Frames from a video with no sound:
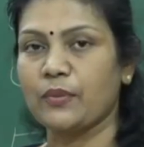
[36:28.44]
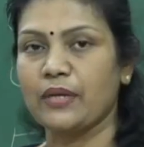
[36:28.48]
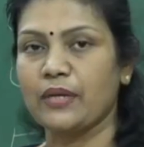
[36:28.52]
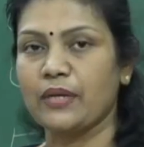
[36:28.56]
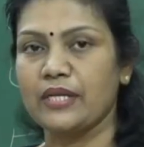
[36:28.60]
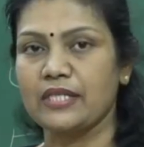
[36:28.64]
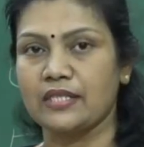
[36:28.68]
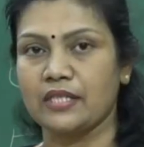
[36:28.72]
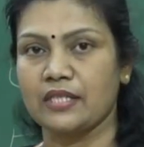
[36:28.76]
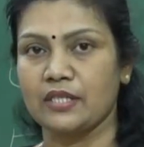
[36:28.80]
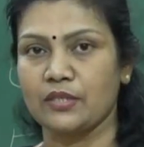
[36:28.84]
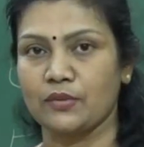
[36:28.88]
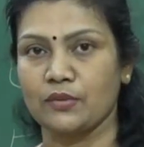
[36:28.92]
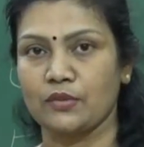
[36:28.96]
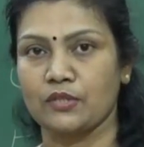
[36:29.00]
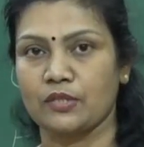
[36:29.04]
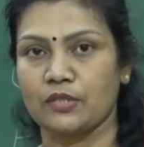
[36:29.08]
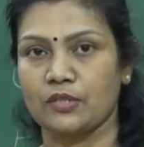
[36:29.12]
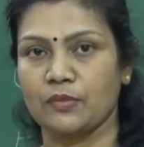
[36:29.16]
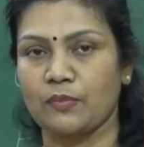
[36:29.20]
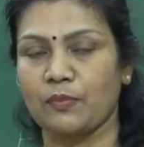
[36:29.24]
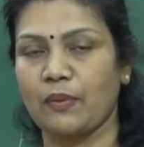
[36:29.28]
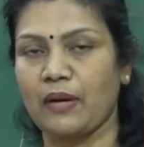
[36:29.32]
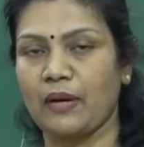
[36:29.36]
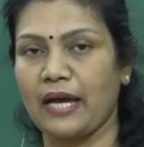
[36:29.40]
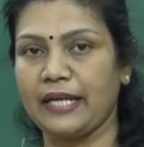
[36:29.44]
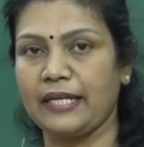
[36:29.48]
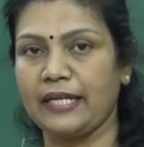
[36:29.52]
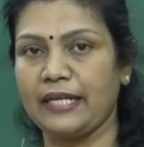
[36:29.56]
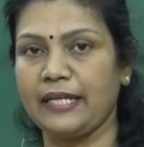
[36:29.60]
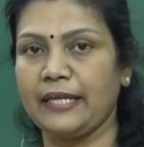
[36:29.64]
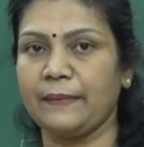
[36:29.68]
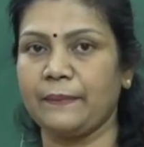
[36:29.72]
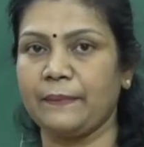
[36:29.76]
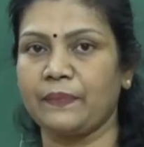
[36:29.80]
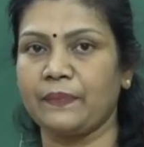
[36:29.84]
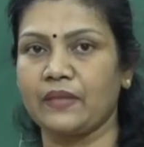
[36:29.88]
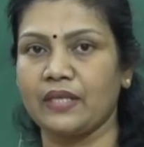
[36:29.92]
enterprise resource
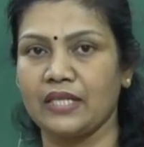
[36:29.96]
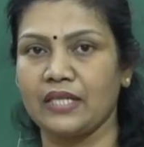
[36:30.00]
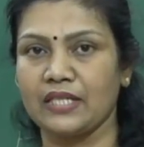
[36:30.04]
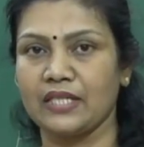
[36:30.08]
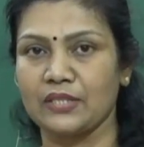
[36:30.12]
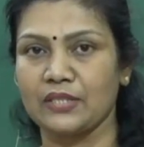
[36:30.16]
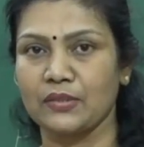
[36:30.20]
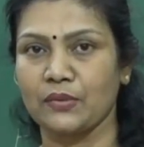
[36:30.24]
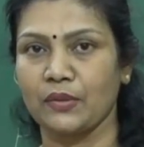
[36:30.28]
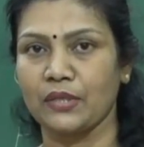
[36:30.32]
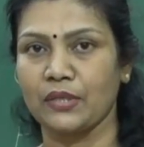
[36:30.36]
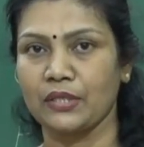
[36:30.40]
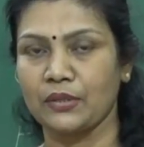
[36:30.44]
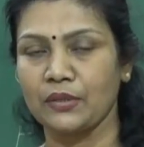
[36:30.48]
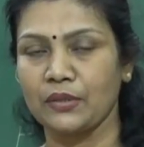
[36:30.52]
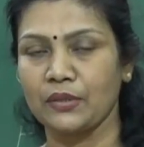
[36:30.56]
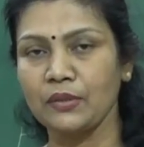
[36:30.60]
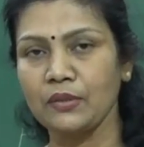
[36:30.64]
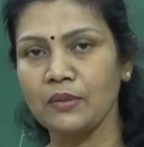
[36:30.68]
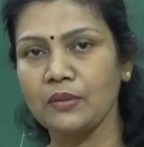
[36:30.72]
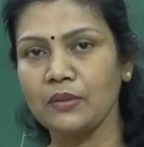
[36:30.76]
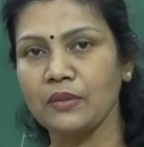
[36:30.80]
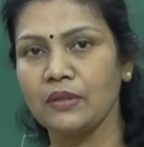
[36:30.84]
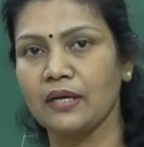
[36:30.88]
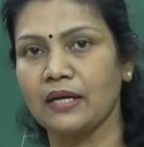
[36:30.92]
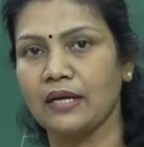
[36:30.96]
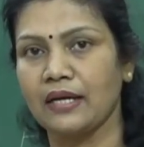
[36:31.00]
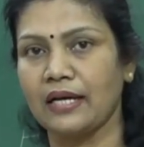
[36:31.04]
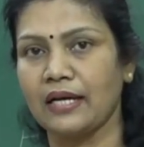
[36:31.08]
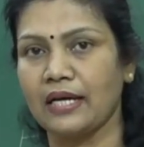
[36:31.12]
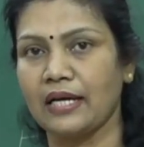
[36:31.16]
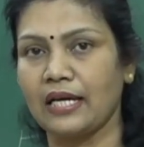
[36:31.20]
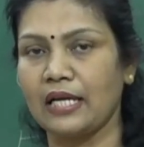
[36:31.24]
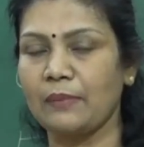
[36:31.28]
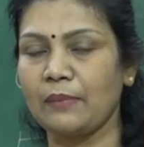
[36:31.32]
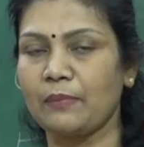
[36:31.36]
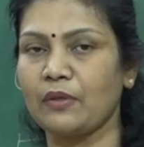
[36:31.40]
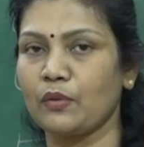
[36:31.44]
planning is going to
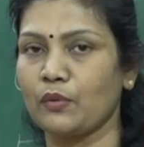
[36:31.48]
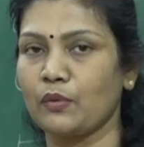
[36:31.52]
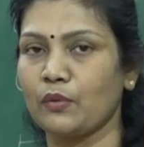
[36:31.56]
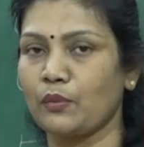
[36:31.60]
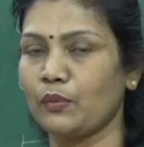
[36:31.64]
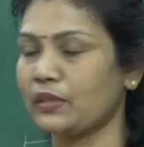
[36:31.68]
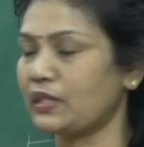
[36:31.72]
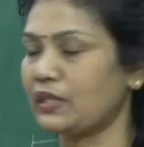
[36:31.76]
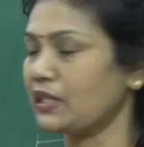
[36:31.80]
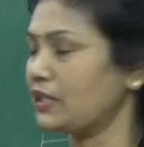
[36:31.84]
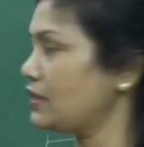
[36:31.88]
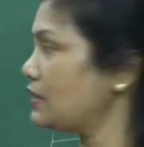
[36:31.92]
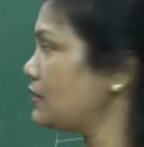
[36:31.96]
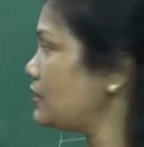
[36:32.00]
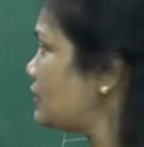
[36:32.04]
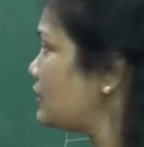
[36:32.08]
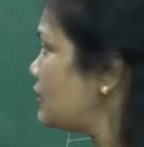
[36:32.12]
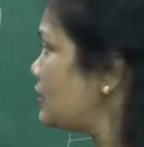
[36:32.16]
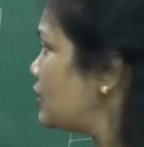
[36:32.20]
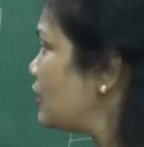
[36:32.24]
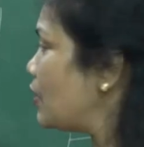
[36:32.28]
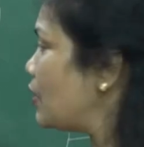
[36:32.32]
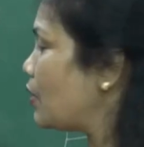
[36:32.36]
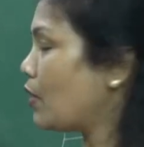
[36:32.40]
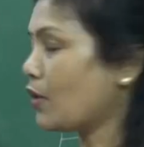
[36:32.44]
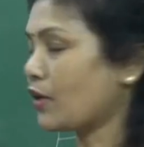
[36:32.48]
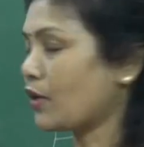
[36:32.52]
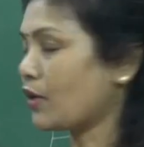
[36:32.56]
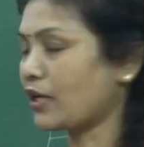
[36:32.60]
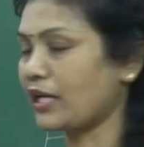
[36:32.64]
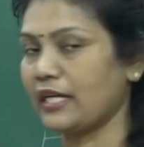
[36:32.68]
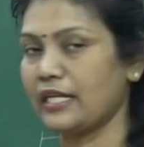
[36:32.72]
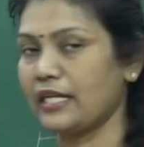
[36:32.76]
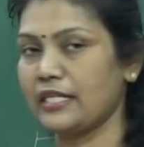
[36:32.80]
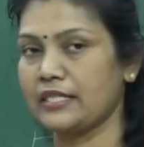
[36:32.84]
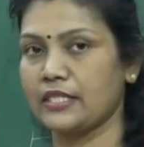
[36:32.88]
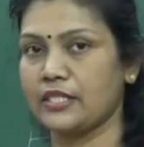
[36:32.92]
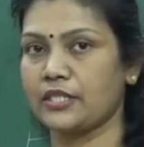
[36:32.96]
help within the
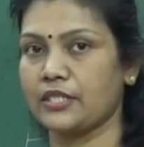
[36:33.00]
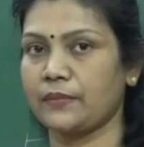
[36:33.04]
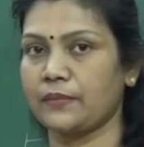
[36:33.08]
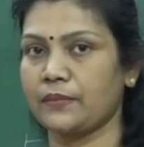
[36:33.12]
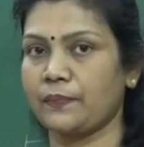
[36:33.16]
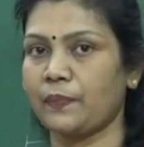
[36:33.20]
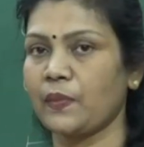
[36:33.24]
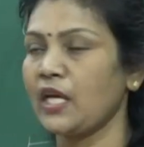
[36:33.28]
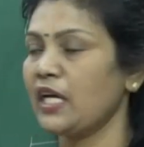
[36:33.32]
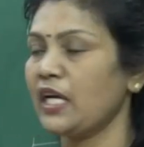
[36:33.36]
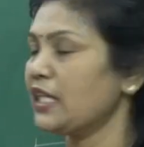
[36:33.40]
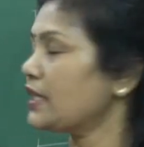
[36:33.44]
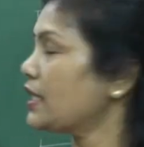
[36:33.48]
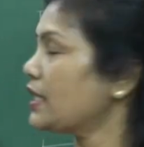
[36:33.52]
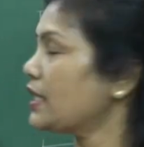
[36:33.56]
organization.